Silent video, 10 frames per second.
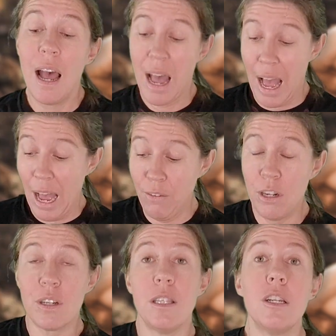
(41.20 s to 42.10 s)
Have a
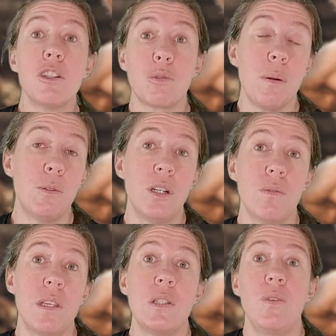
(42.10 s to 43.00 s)
look at the description
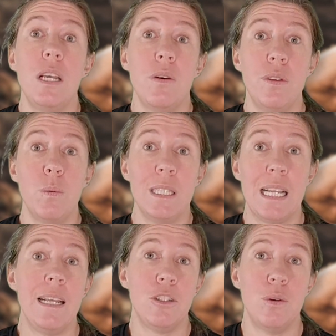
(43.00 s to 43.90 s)
of this video if you want a
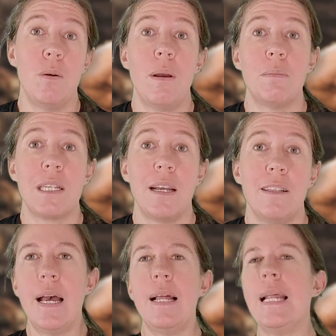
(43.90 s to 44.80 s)
link to our website.